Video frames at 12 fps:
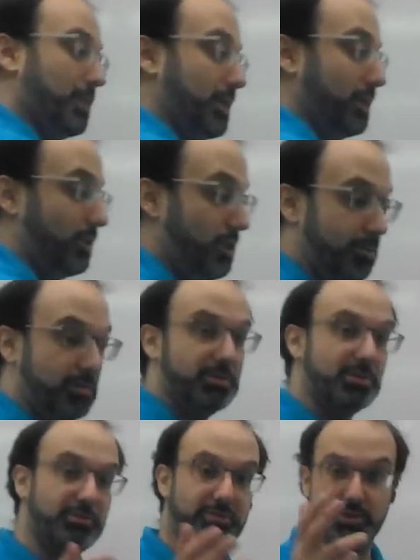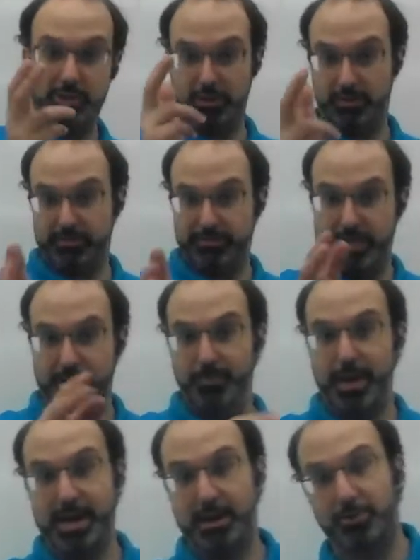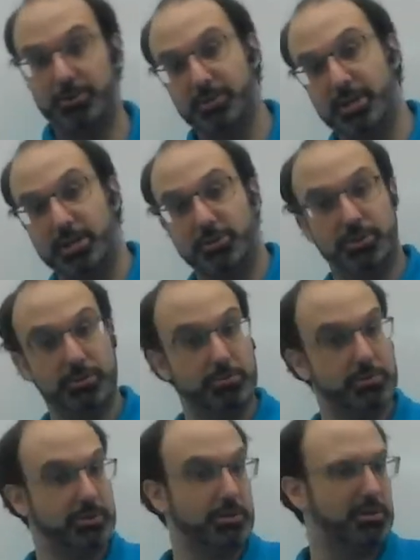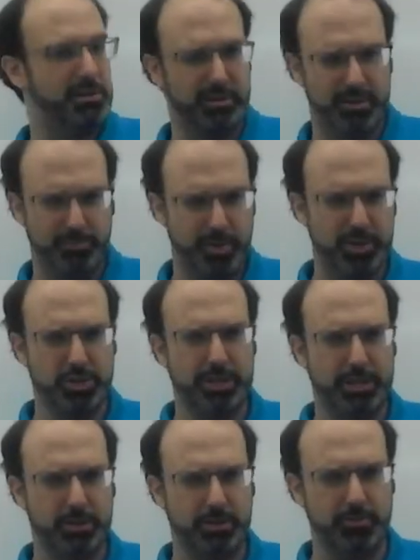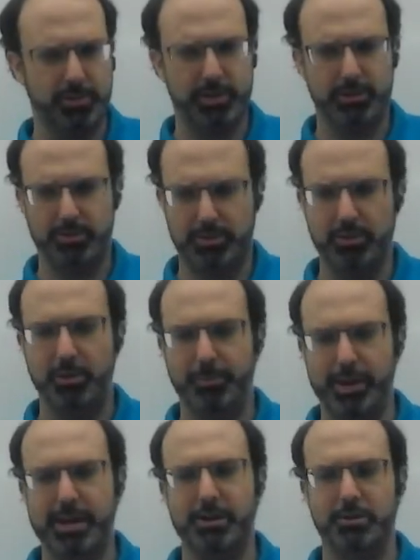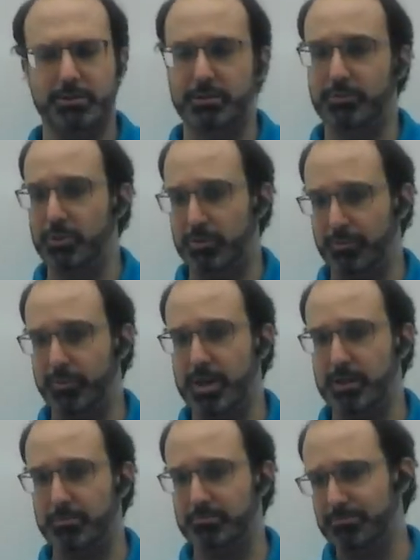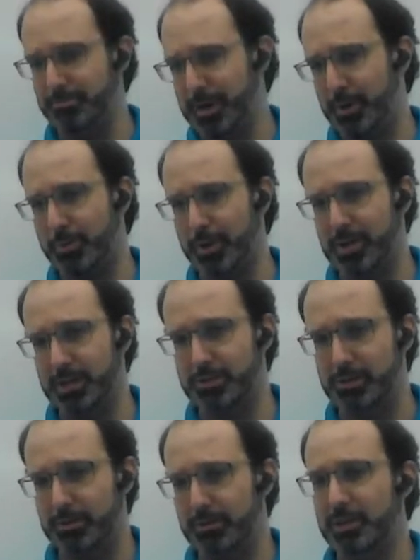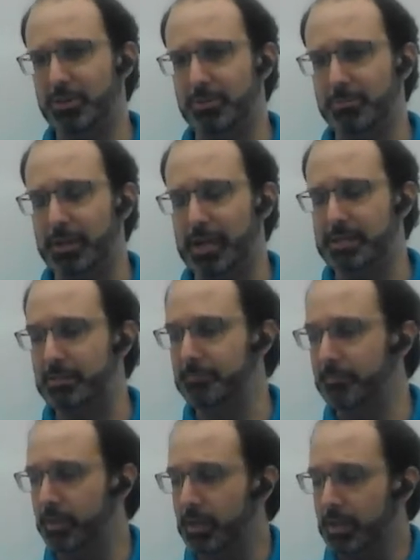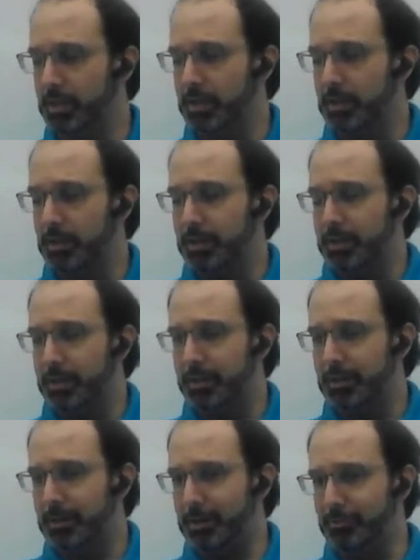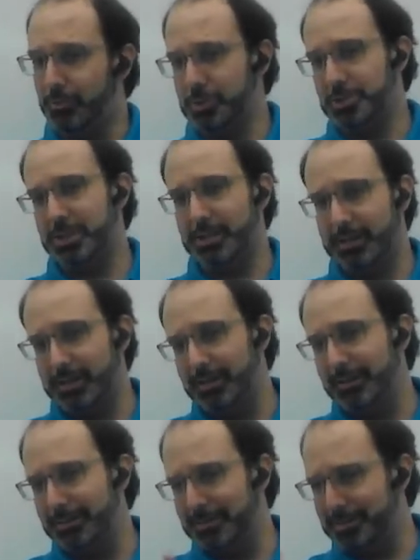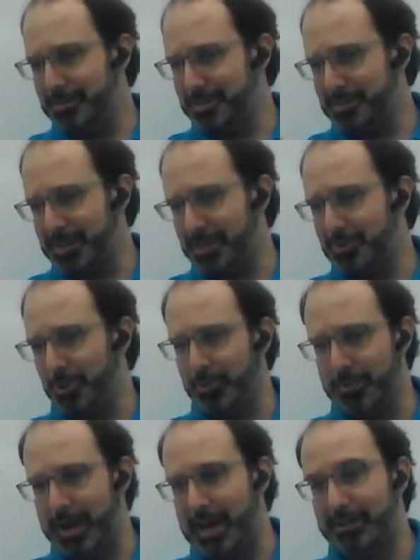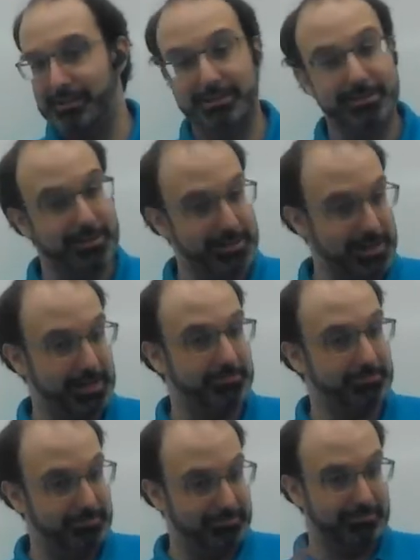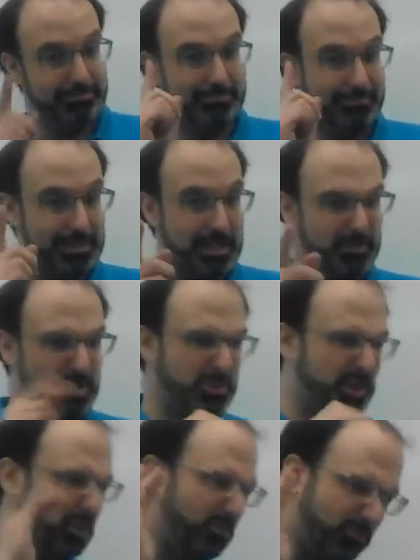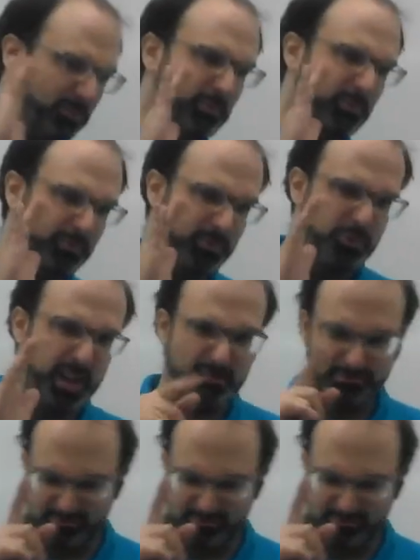humans are very good at finding patterns, and students are especially good because, patterns, if you can find them, make work easier, and then you can be lazy. Unfortunately, this doesn't take us all the way back, at least not yet. That'll be question 3.